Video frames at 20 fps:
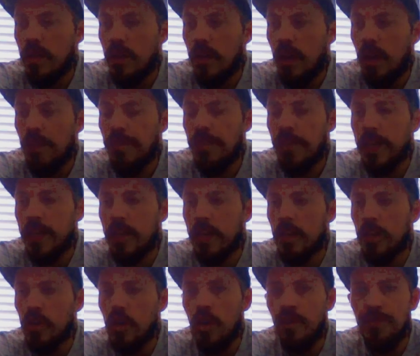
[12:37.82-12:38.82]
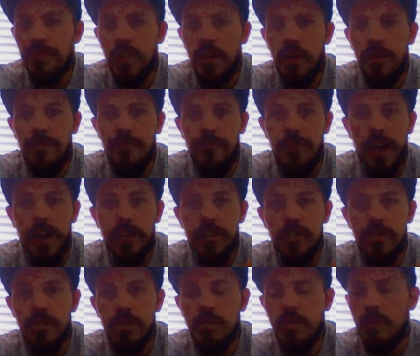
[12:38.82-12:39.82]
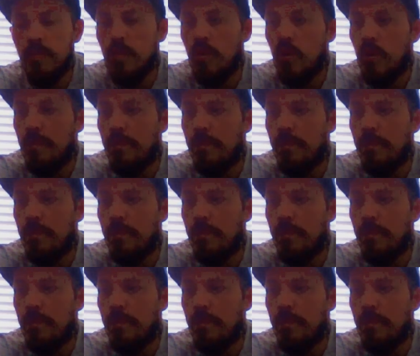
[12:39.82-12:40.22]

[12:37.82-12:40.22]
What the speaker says: I think a lot of the factions were more